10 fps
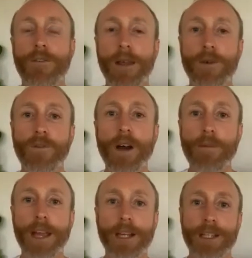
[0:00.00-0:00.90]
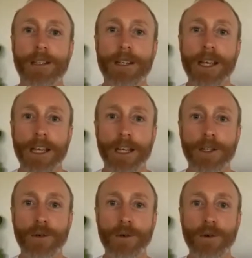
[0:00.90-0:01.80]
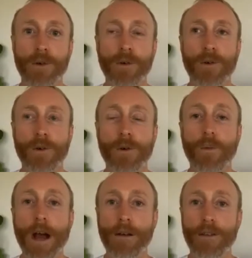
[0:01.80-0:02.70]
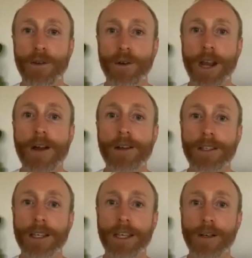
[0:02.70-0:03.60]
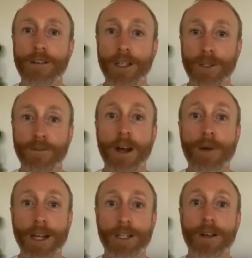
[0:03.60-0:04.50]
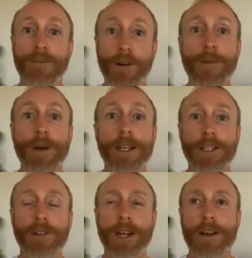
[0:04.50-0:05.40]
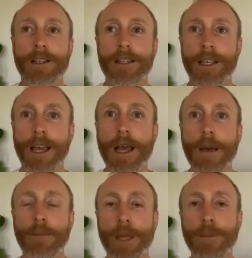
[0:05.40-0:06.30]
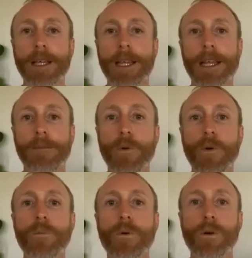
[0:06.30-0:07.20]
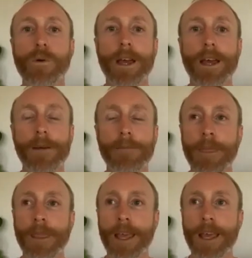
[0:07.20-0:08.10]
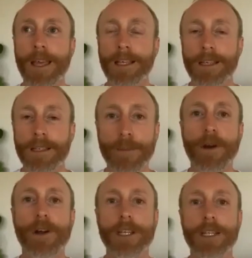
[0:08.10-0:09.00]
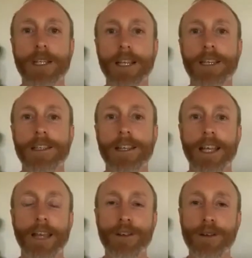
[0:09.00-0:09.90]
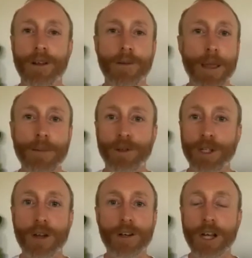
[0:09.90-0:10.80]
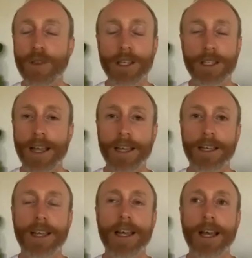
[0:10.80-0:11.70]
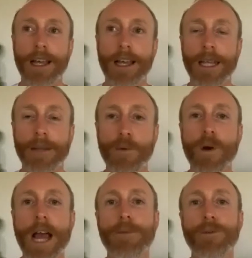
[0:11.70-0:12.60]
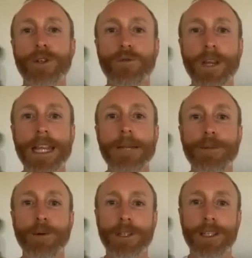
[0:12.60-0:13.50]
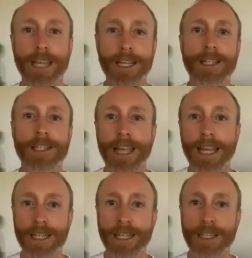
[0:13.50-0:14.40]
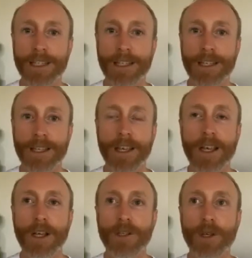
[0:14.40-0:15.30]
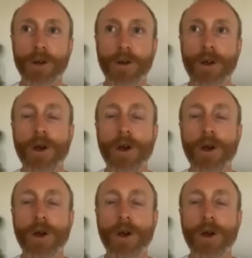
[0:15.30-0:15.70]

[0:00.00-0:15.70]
your vibration is your wealth, your currency is your vibration. Your vibration is your currency. People are getting more and more aware, subconsciously. Even people who don't know they're psychic are getting more able to read people's intentions and energies. So